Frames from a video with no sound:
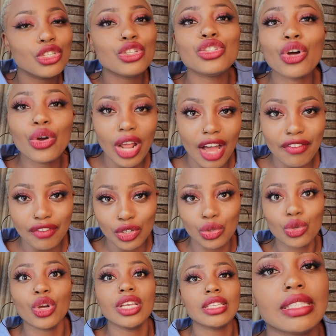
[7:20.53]
You don't have a
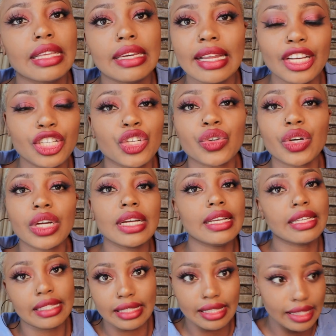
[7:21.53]
choice, the lecturer
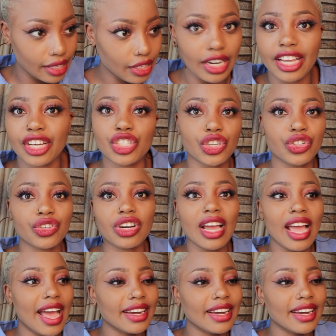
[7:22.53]
is the lecturer,